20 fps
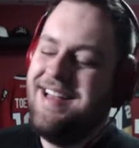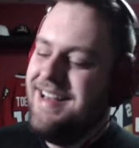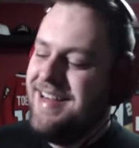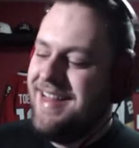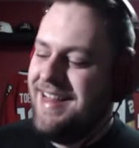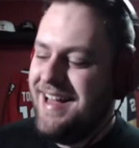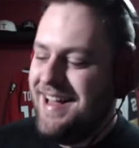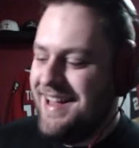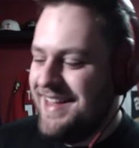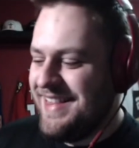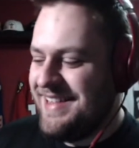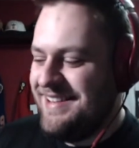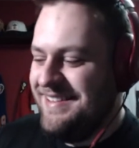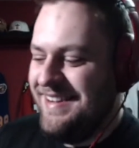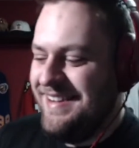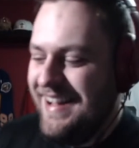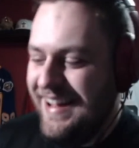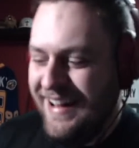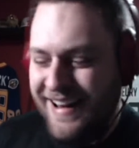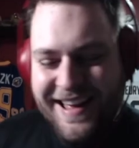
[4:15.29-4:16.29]
That's
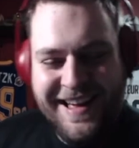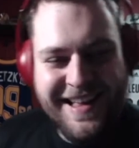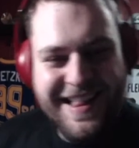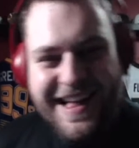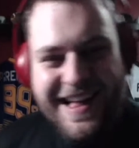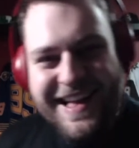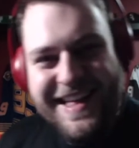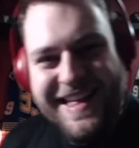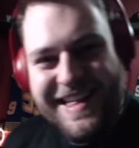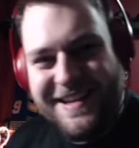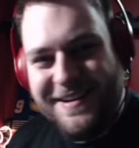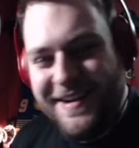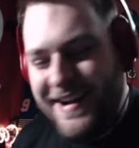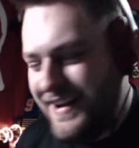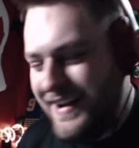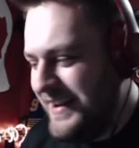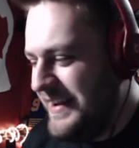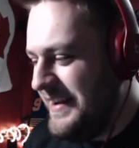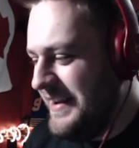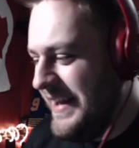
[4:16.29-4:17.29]
great.
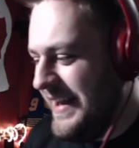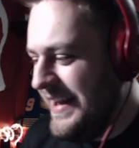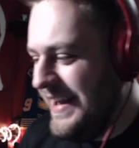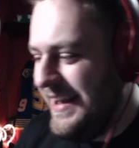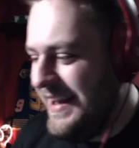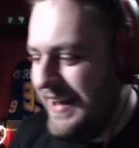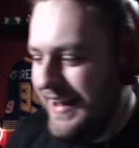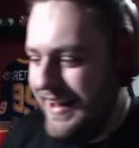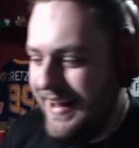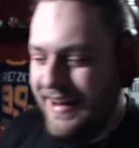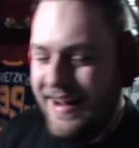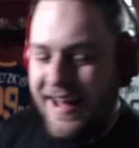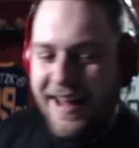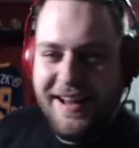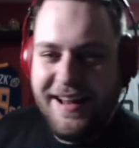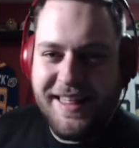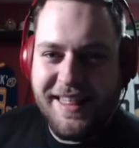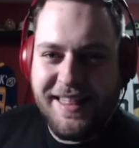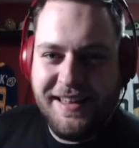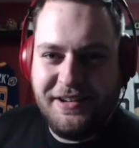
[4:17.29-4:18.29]
In
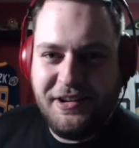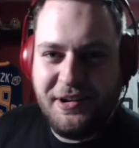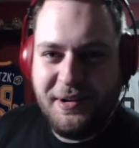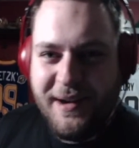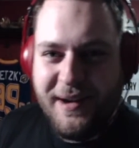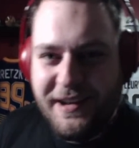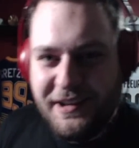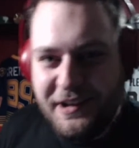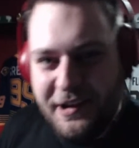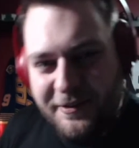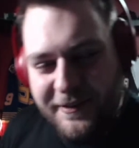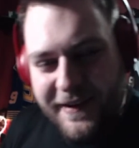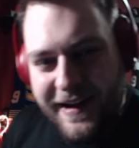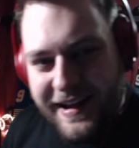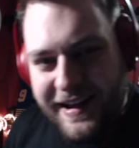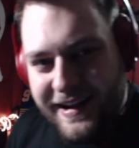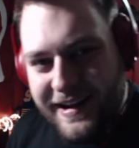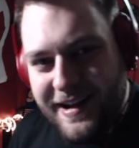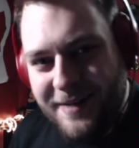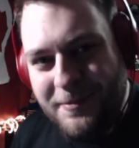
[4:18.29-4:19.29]
any situation, if I
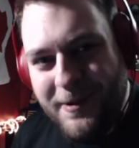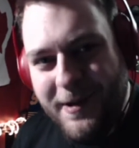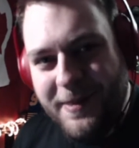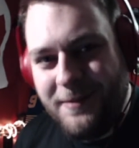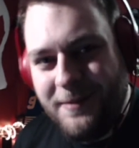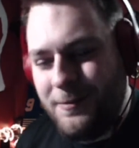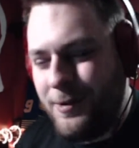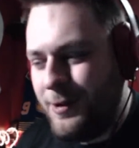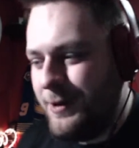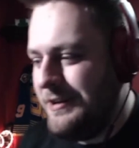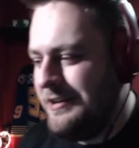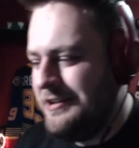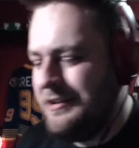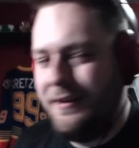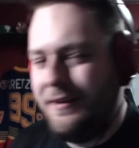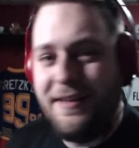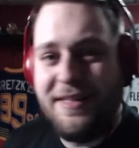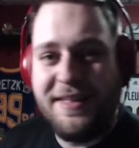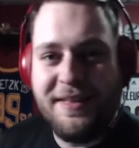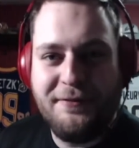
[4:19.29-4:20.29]
ended up on The Maury Show,
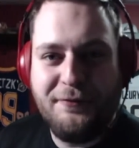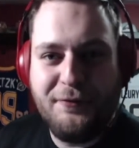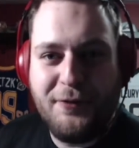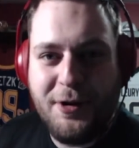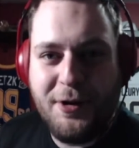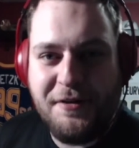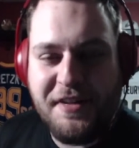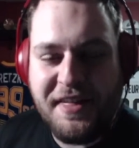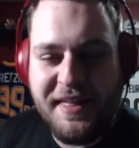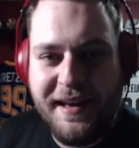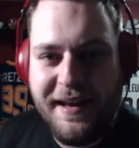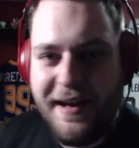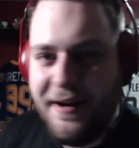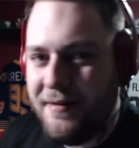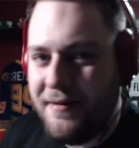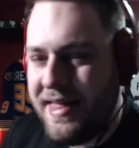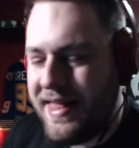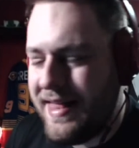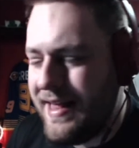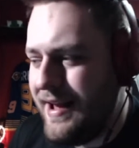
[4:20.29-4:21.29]
that's the first thing I
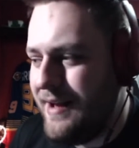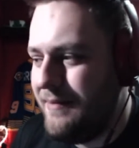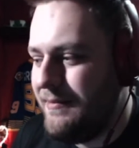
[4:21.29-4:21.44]
would say.